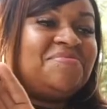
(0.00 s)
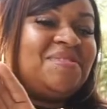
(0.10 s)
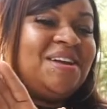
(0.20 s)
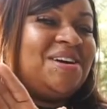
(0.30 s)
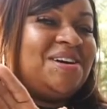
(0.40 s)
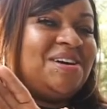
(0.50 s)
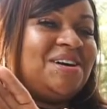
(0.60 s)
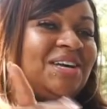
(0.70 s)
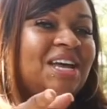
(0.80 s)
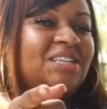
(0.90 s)

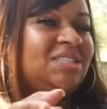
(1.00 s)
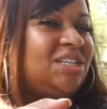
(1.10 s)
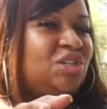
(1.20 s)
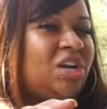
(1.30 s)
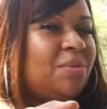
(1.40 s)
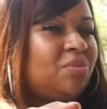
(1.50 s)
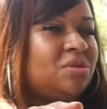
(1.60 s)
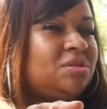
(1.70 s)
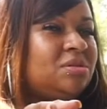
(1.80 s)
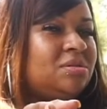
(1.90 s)
Catch us at the Trap
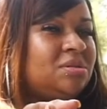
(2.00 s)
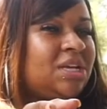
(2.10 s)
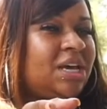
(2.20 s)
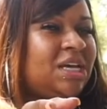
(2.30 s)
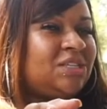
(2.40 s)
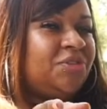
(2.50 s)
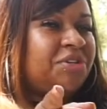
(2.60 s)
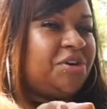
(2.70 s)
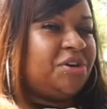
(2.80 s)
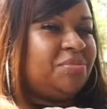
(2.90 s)
on Tuesdays for
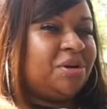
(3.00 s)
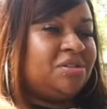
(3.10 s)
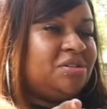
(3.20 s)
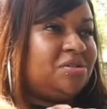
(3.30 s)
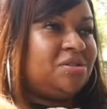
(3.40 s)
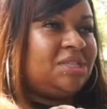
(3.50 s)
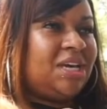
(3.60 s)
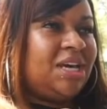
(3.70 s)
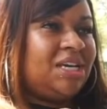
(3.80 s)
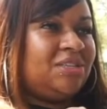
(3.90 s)
Dirty Bird
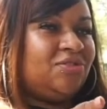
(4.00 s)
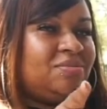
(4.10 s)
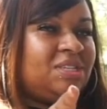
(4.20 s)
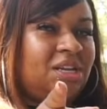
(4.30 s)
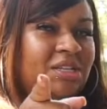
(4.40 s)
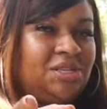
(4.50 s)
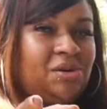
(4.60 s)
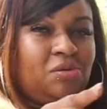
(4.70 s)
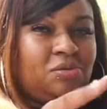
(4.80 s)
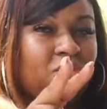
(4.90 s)
Tuesdays from 10
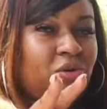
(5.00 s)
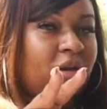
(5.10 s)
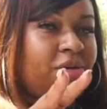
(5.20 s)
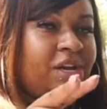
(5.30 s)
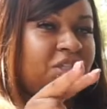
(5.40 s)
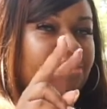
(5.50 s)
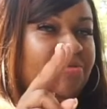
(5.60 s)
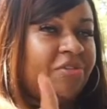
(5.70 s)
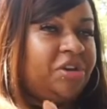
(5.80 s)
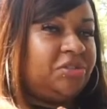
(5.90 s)
until $2 entry,
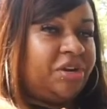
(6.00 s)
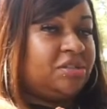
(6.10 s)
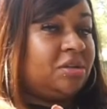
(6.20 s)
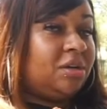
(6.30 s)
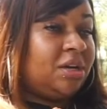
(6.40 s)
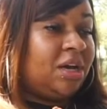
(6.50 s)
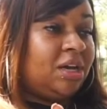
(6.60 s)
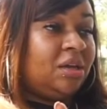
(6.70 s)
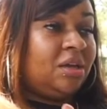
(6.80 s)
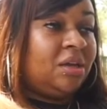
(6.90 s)
free drinks all night.